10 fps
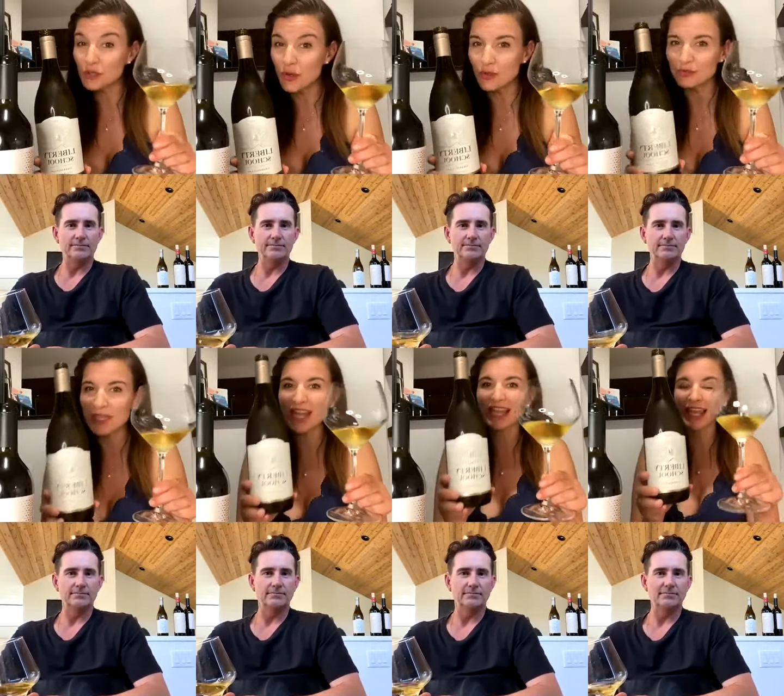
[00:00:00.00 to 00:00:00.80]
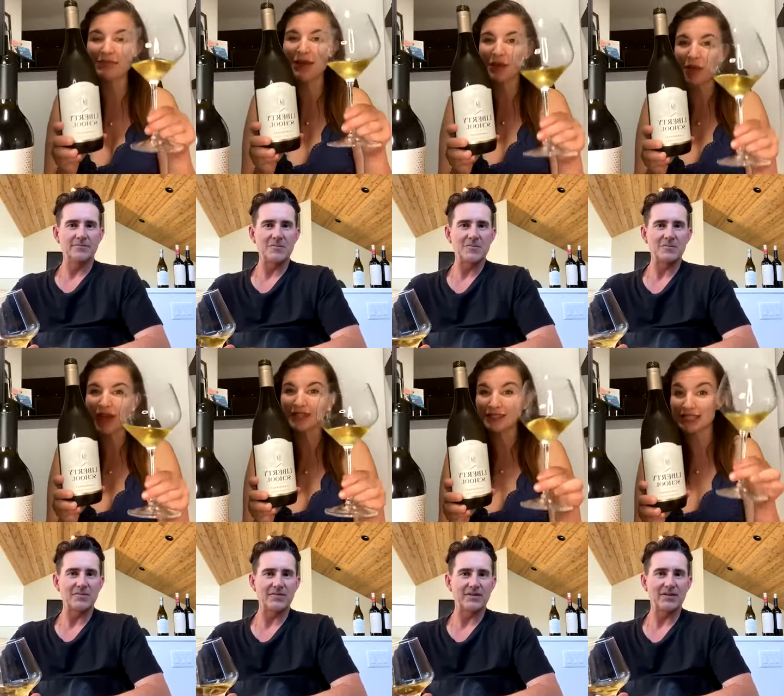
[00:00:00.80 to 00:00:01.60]
Speaker 1: cold. Me, I like my
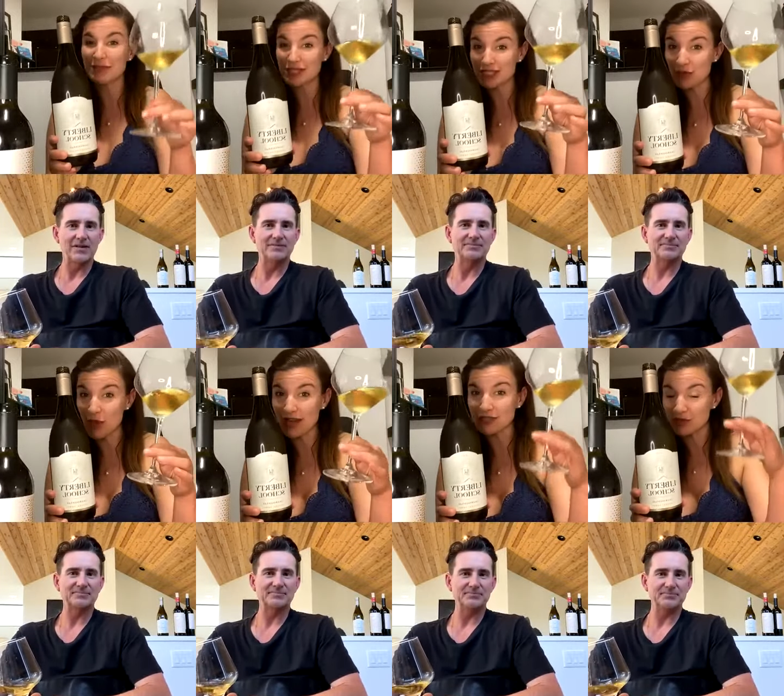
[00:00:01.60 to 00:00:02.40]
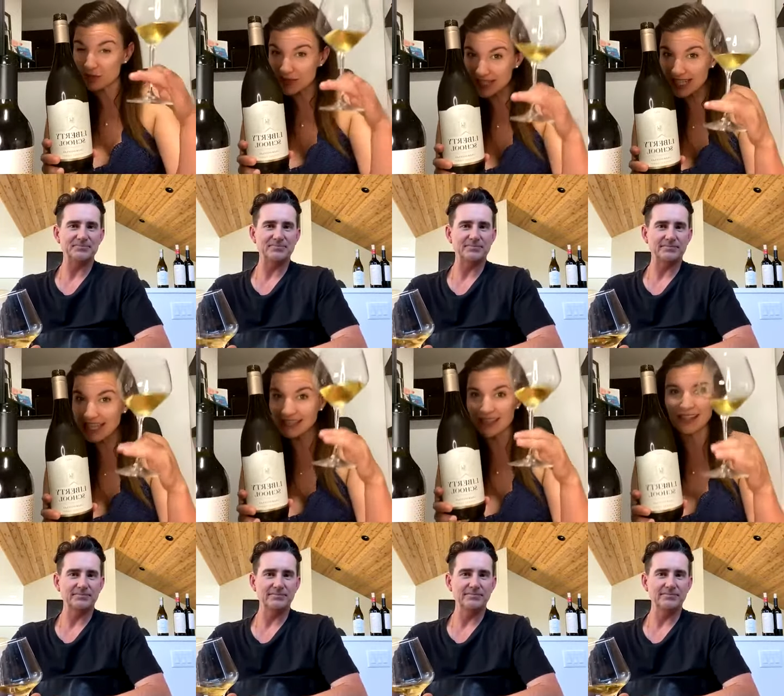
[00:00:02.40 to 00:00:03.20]
wine, especially white, to be
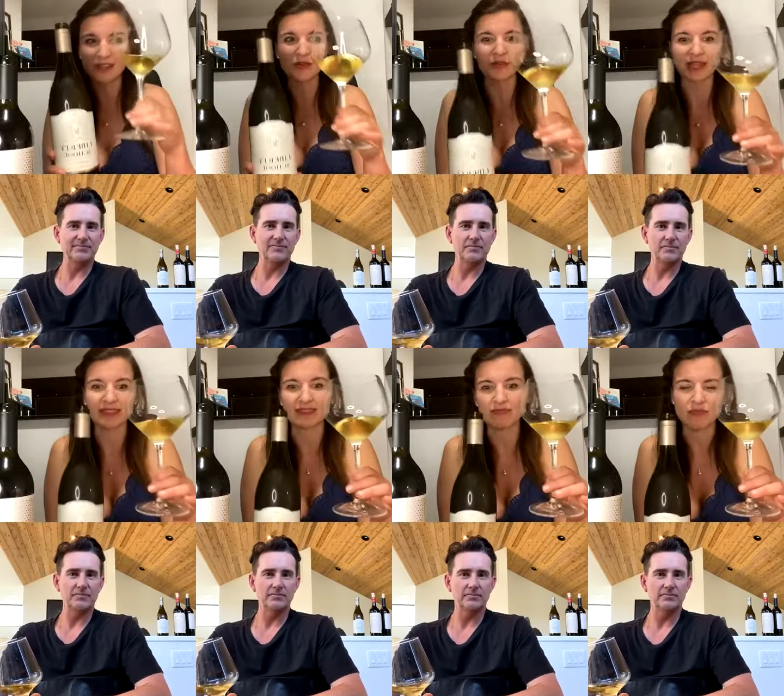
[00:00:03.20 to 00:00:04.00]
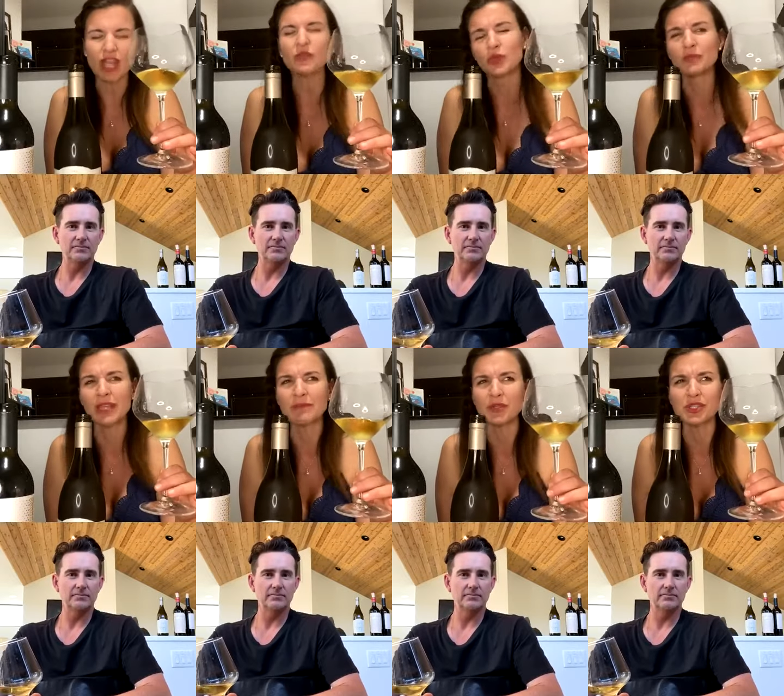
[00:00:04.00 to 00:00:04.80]
like a little bit not room
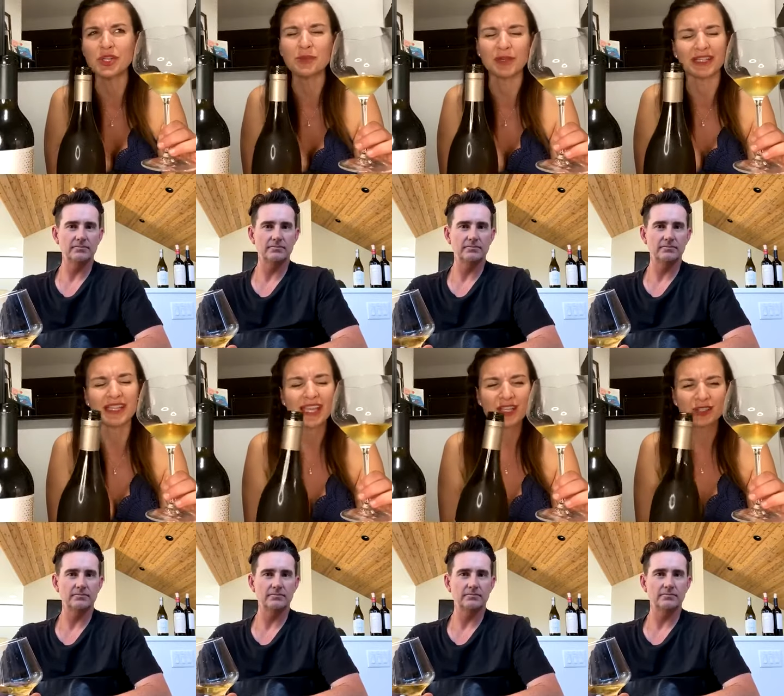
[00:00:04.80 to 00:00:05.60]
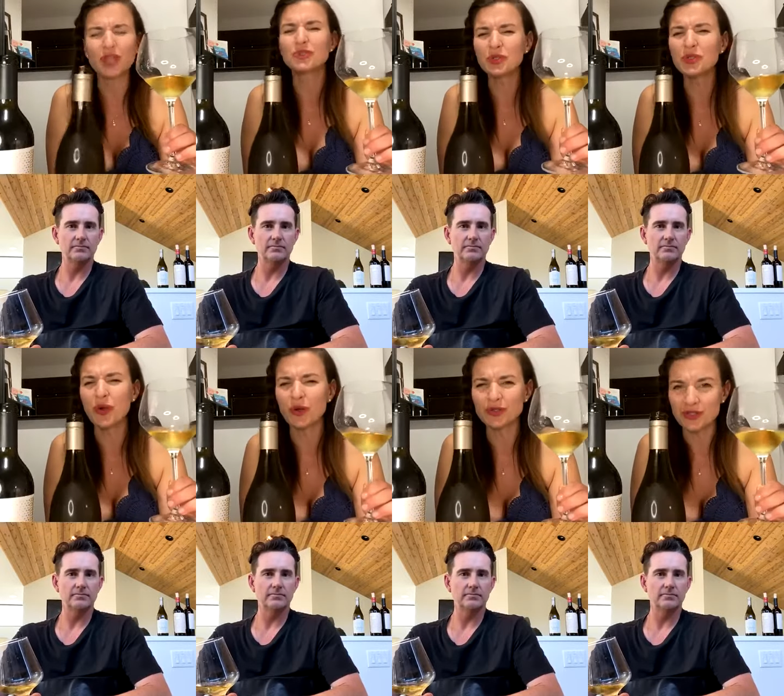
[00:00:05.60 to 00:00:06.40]
temperature, but not too
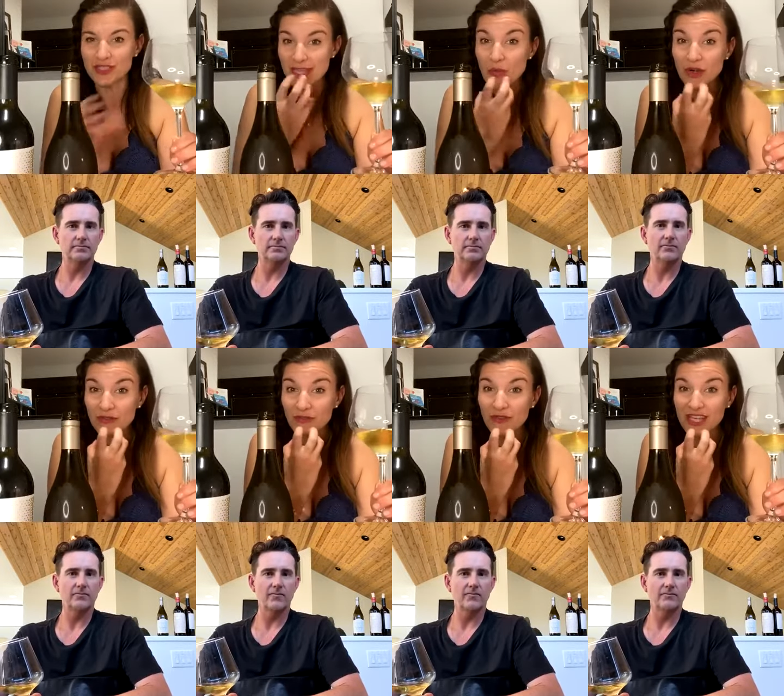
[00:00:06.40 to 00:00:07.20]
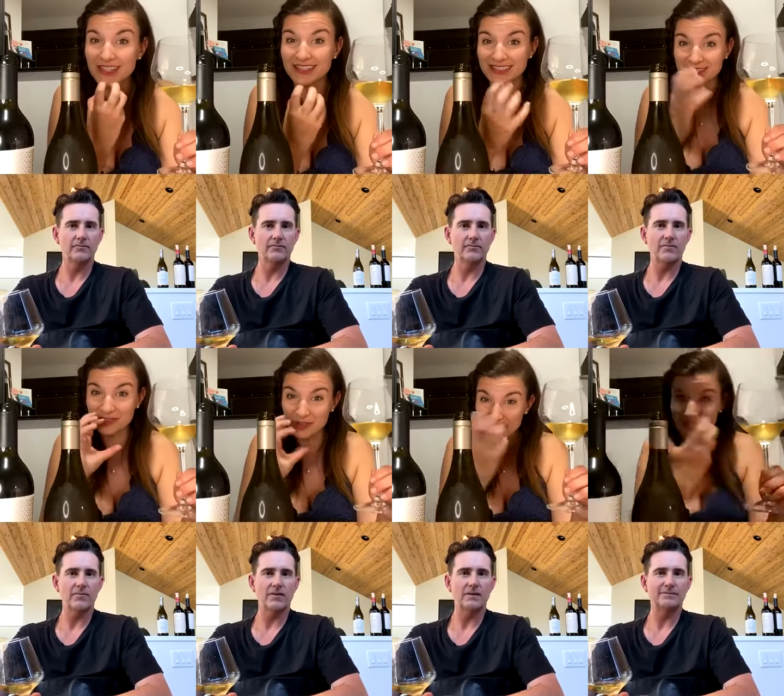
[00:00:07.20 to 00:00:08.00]
cold because I want to feel, you
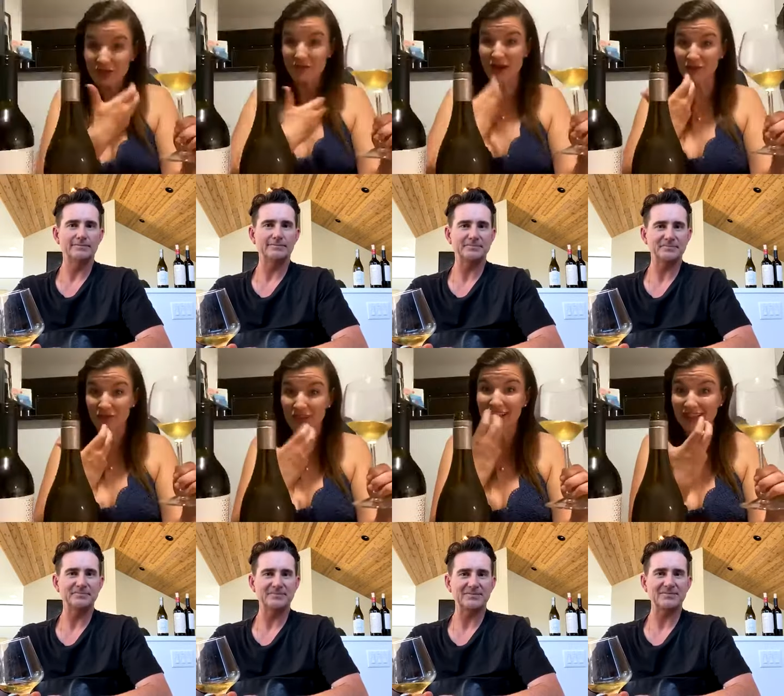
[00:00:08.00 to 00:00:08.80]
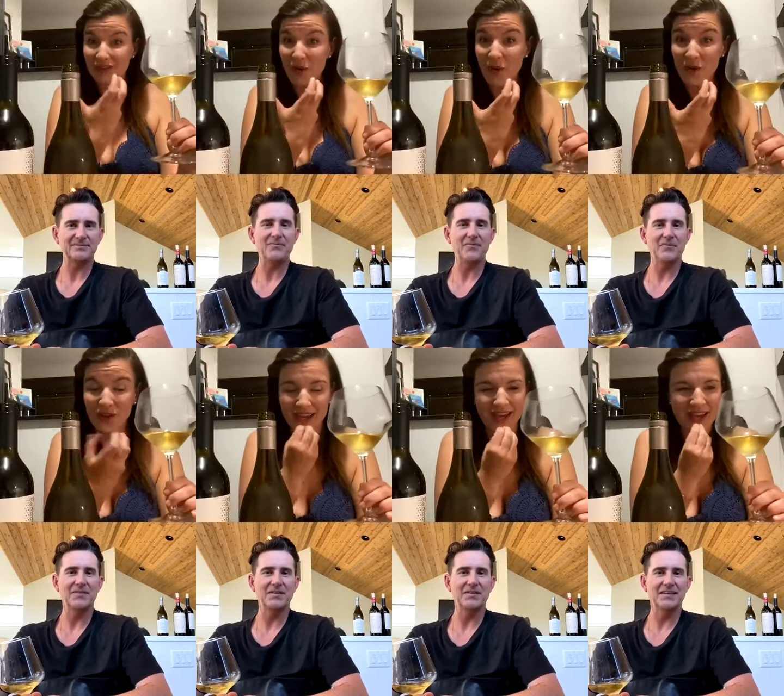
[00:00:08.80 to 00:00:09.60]
know, like the mouth feel and the whole
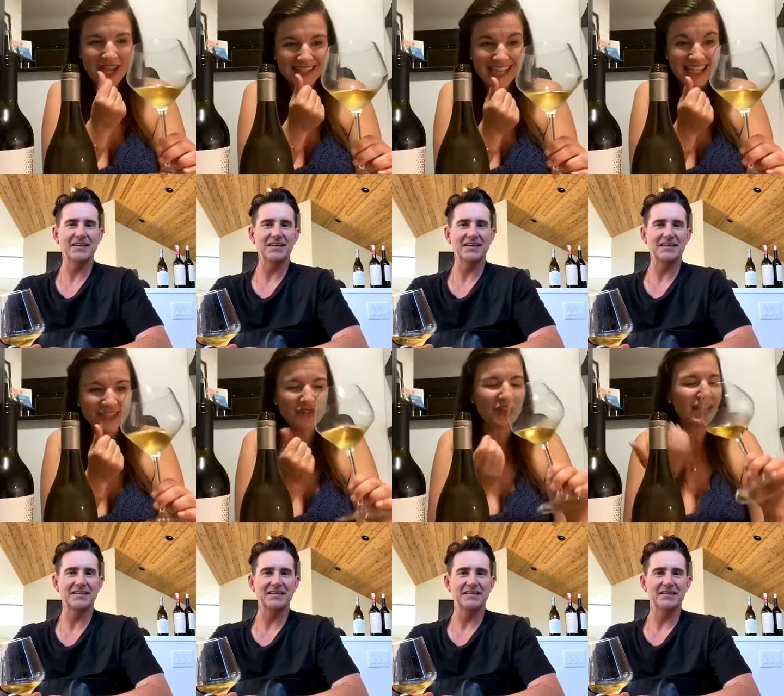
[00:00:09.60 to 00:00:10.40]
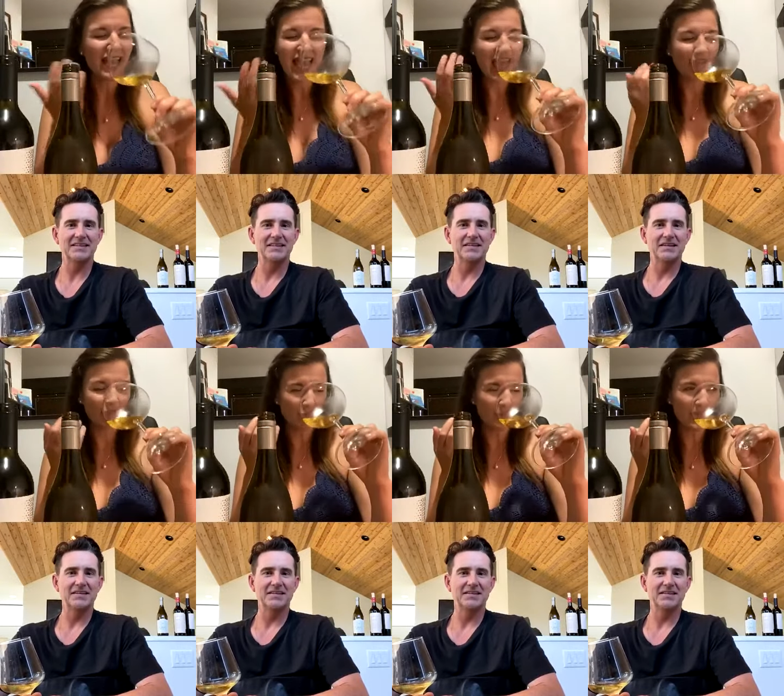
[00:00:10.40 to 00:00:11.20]
uh, taste of it. And
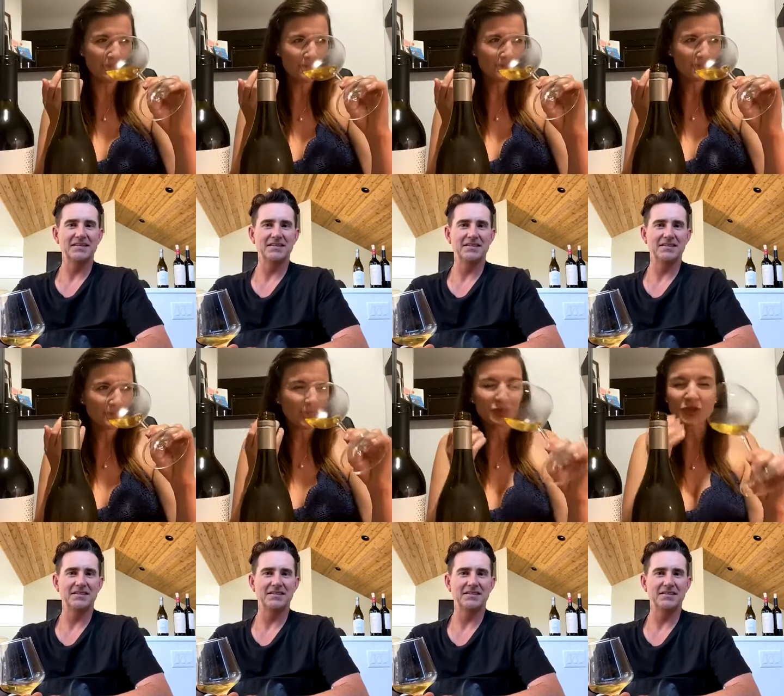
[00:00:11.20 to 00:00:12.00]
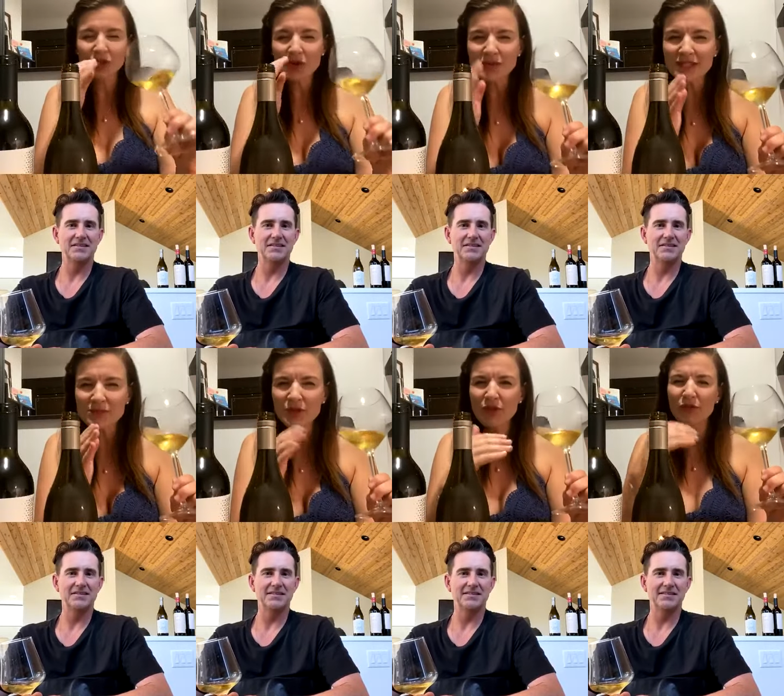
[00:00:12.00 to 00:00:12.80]
for me, the nose is
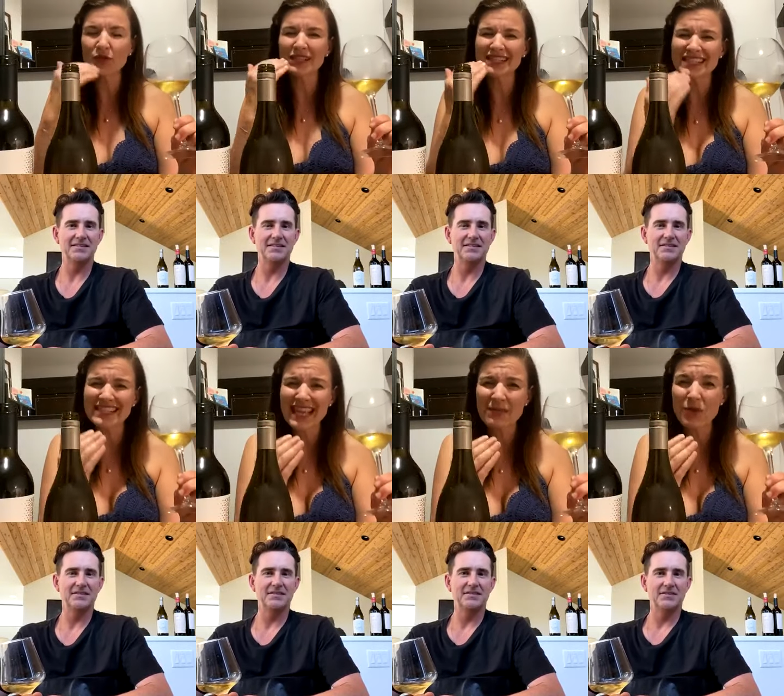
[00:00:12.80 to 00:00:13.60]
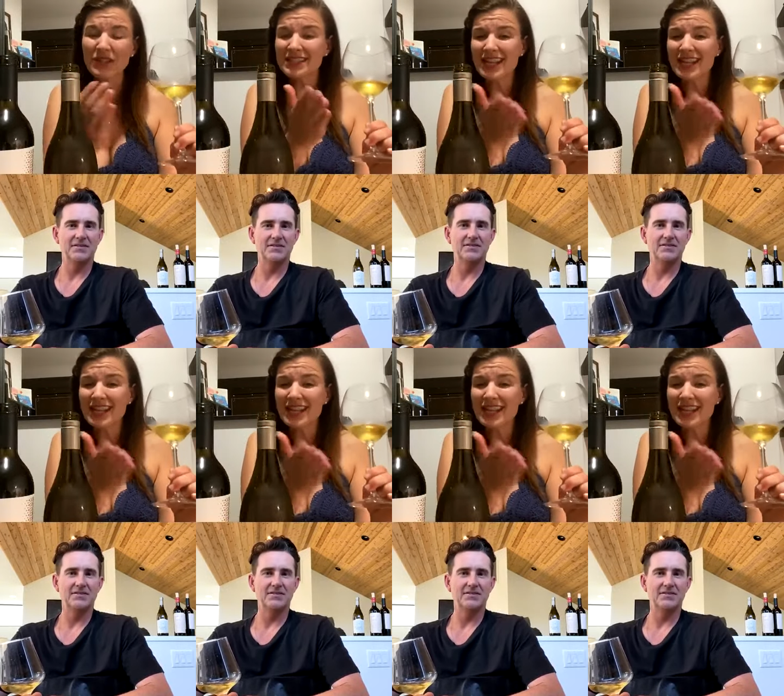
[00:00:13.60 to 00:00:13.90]
beautiful. It's stable. It's not